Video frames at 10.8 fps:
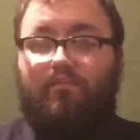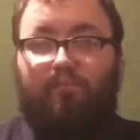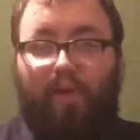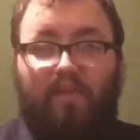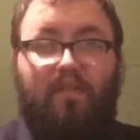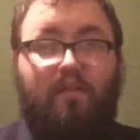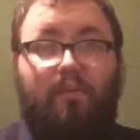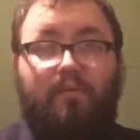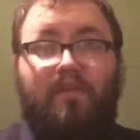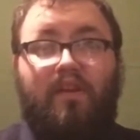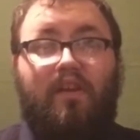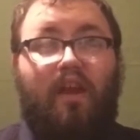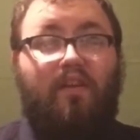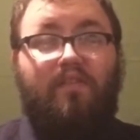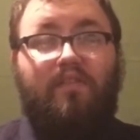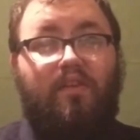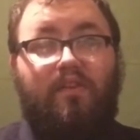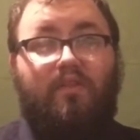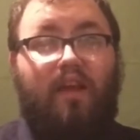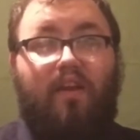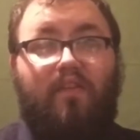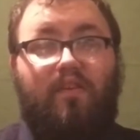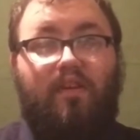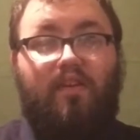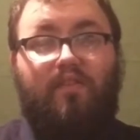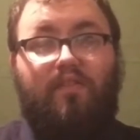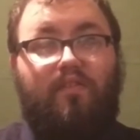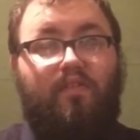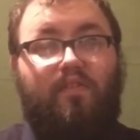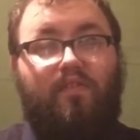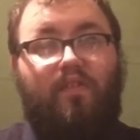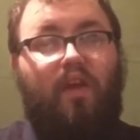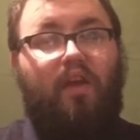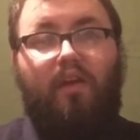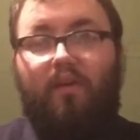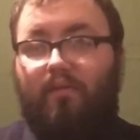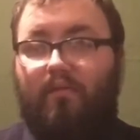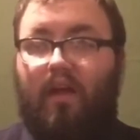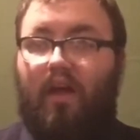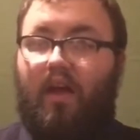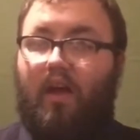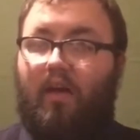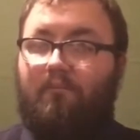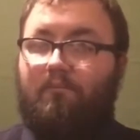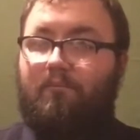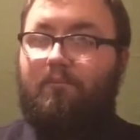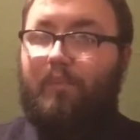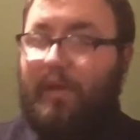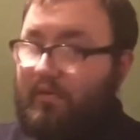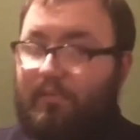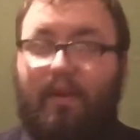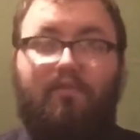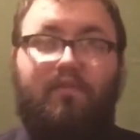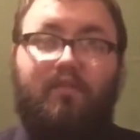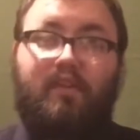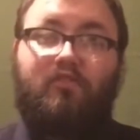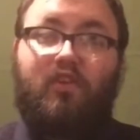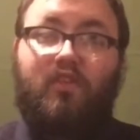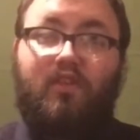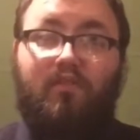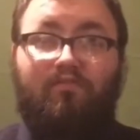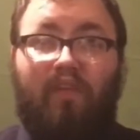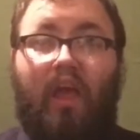basically what I'm saying, guys, you know, like I said, is just be respectful of each other.